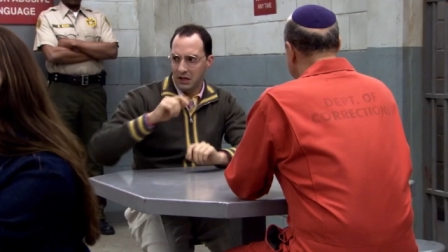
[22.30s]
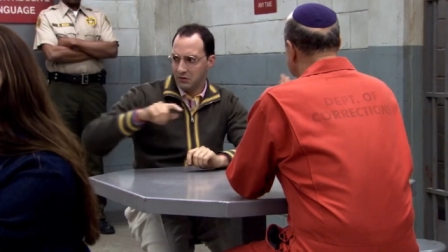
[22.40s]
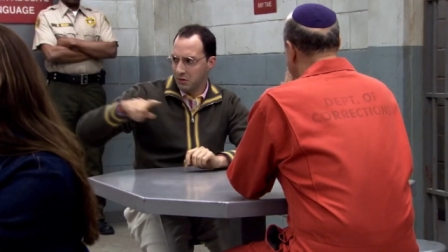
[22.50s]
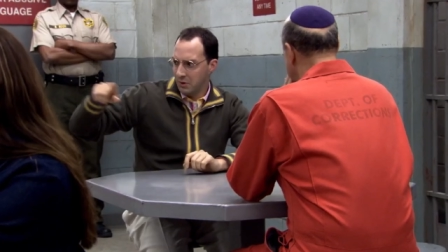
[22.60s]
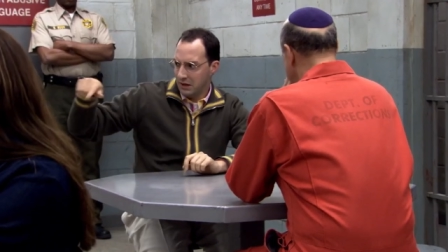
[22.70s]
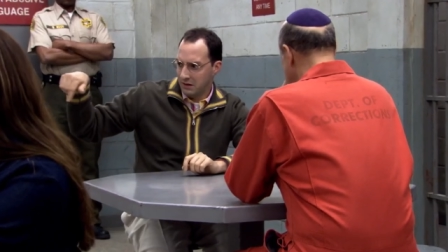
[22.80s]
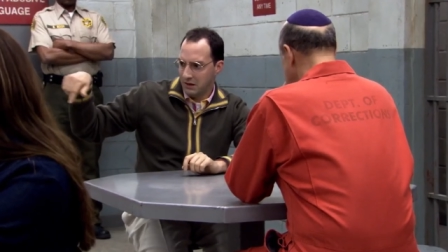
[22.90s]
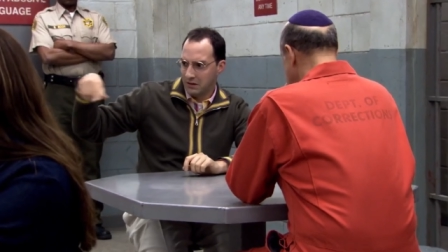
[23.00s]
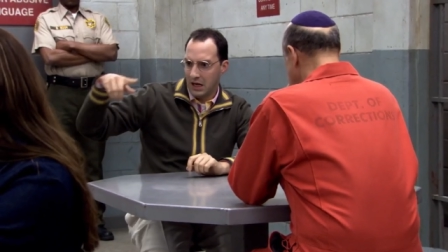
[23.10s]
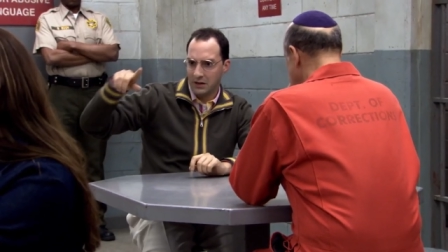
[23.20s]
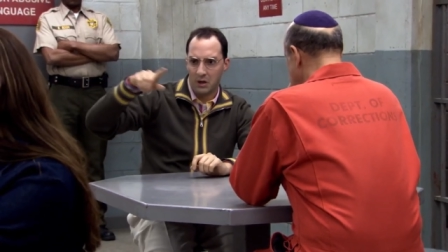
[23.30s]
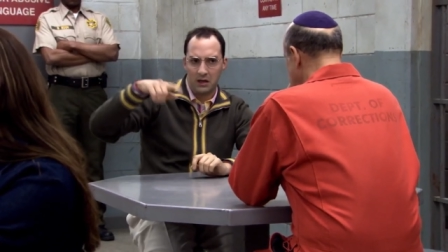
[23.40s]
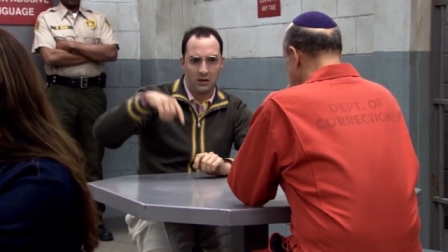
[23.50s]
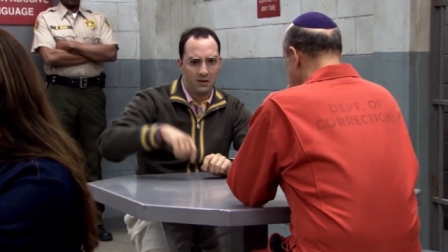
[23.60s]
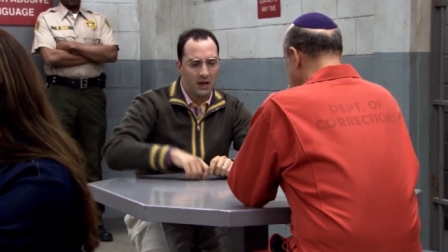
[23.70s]
it takes to impress these guys
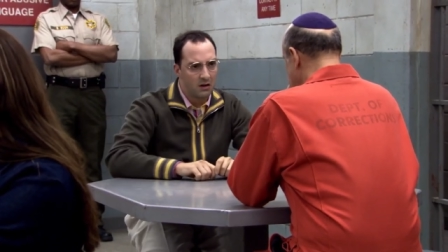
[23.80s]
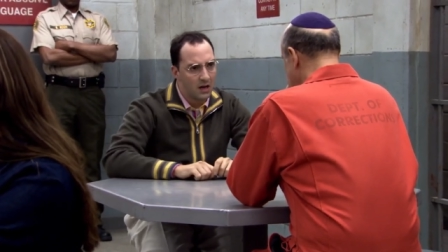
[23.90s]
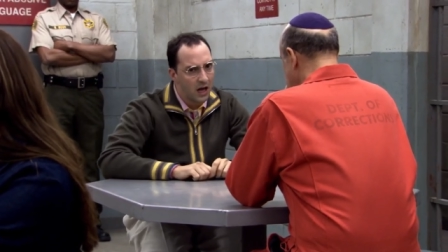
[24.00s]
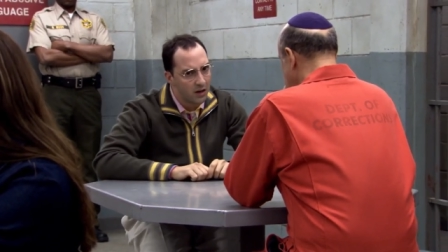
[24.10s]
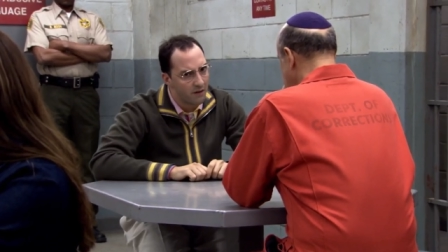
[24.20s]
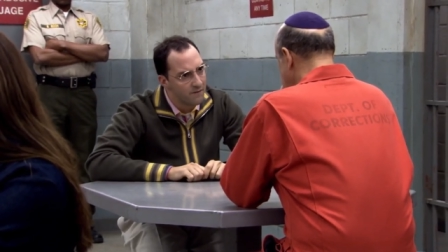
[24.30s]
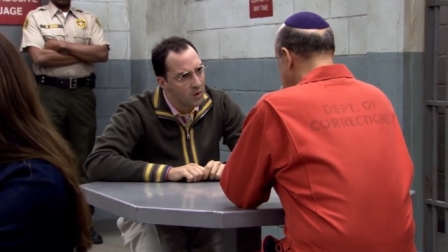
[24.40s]
around here, then they are not your